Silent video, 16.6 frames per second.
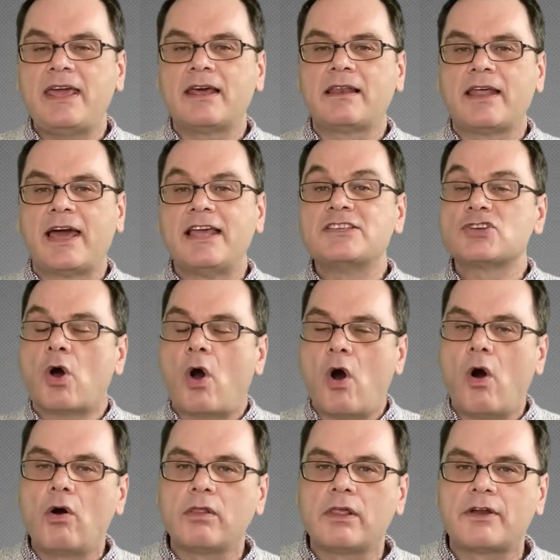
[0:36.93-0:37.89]
airlines
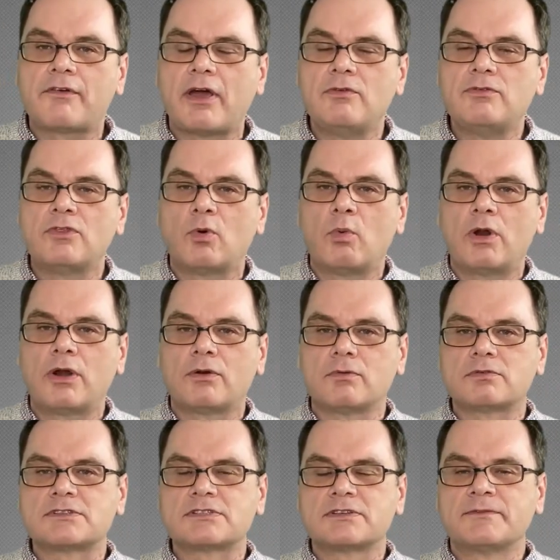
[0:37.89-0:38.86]
all around the
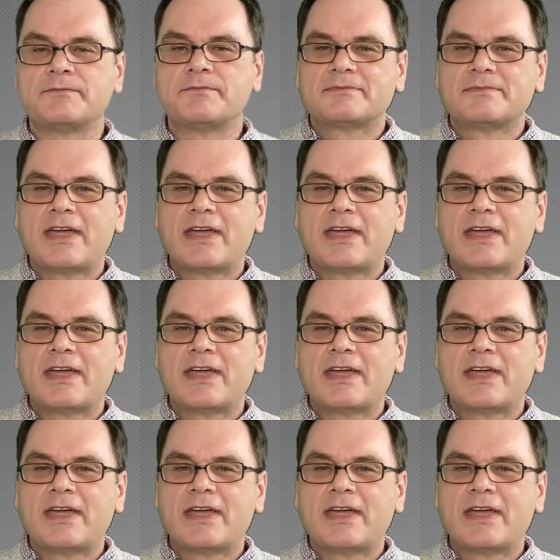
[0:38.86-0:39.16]
world.